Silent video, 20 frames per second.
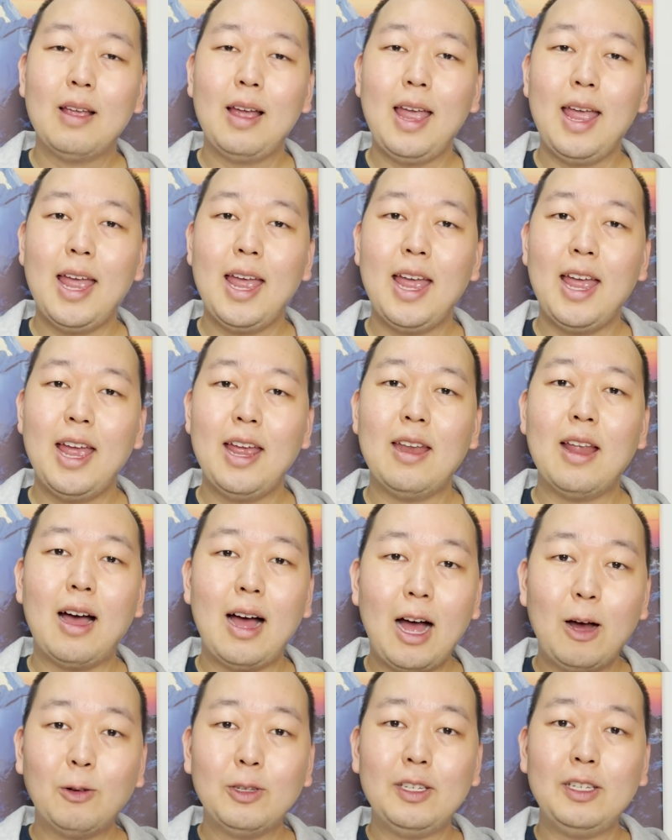and
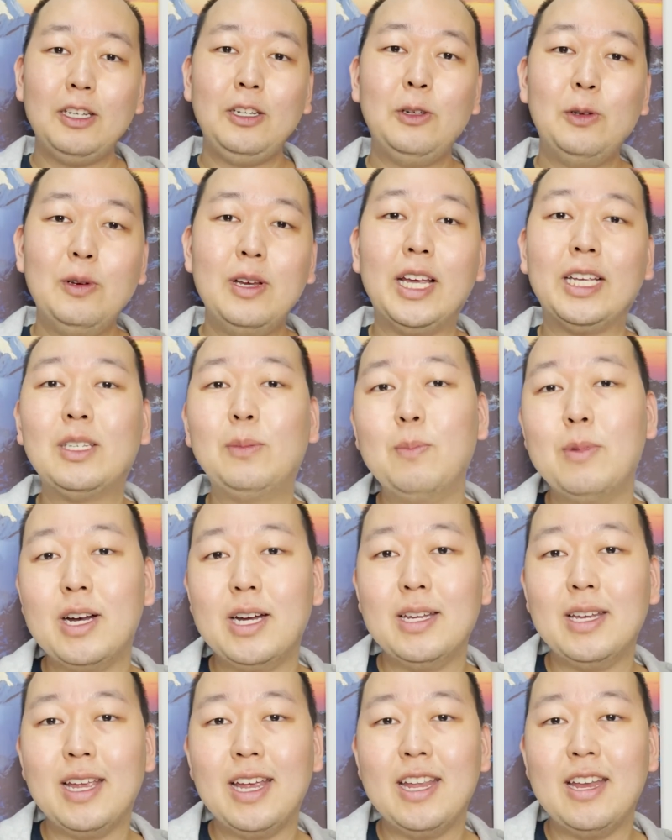I'll see you next
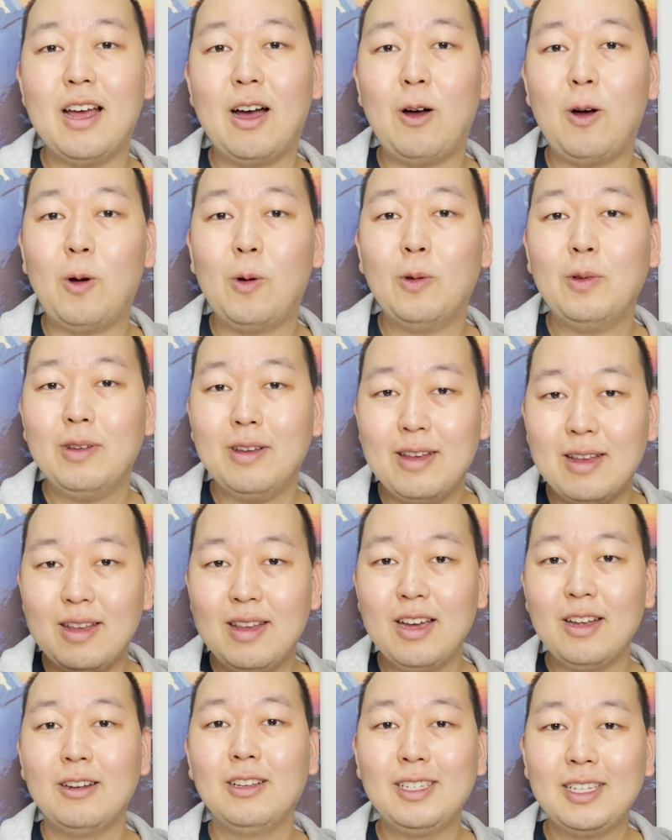month in our
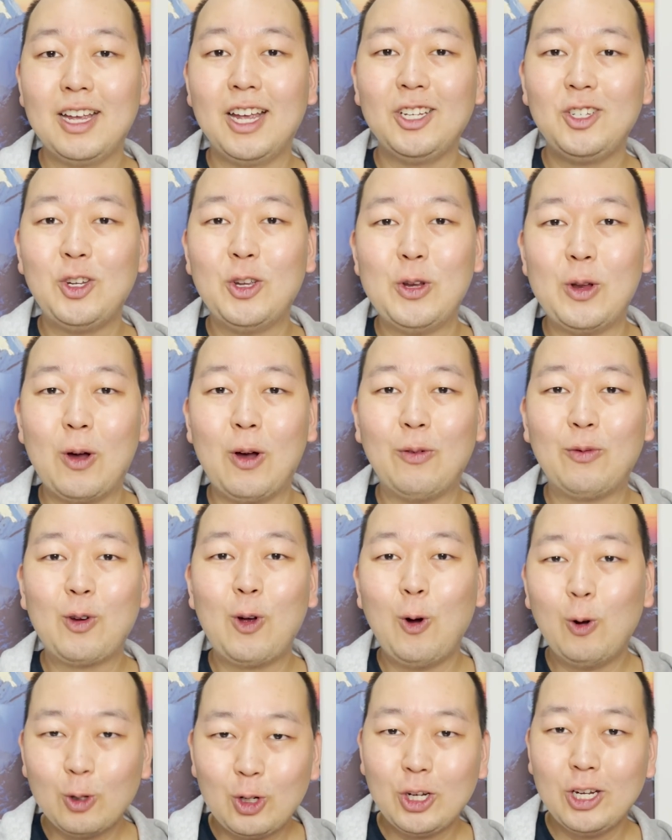another session of
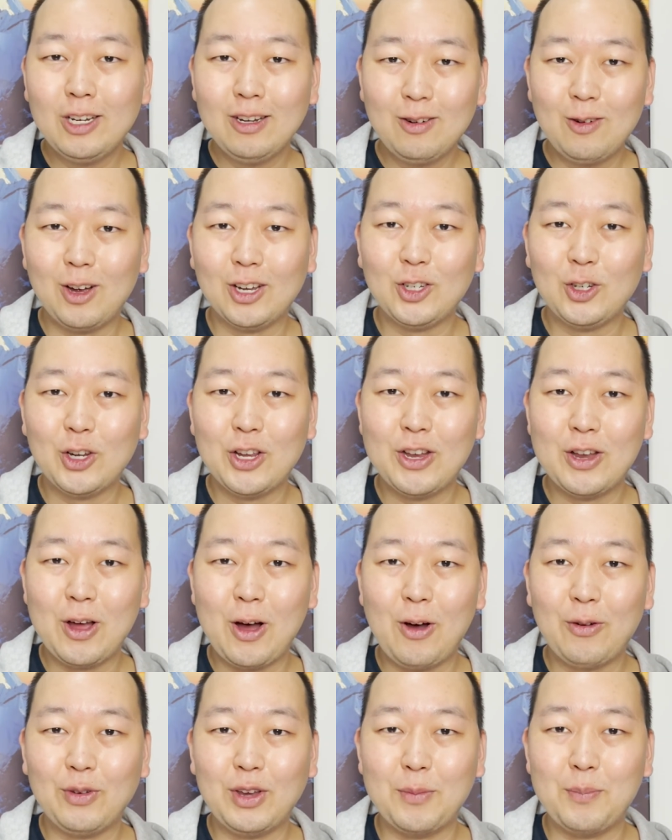Coaching Question
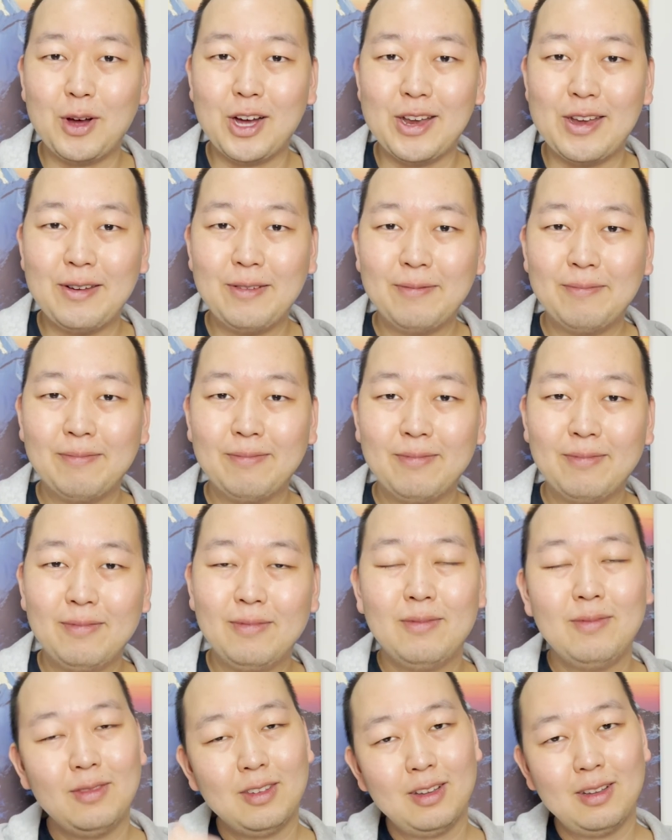of the Month.
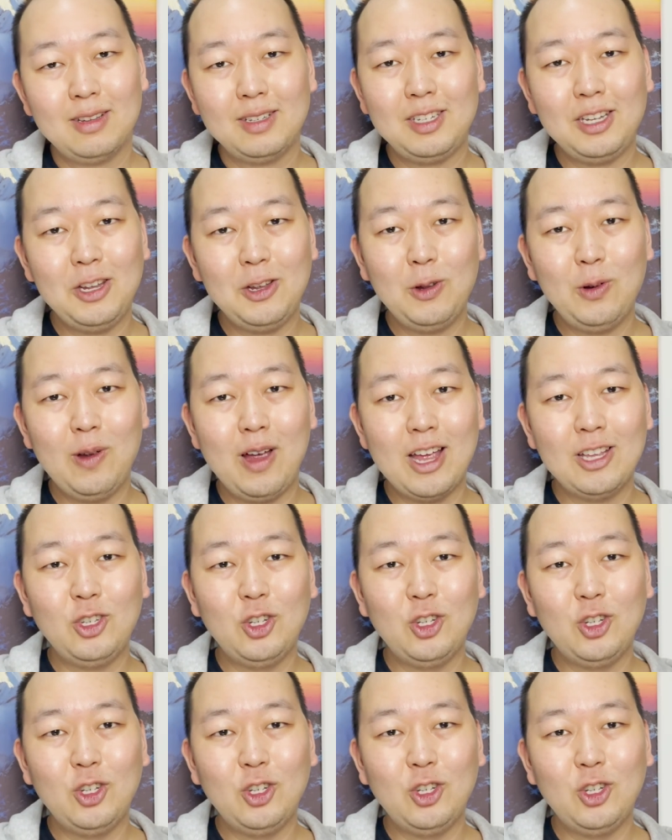See you and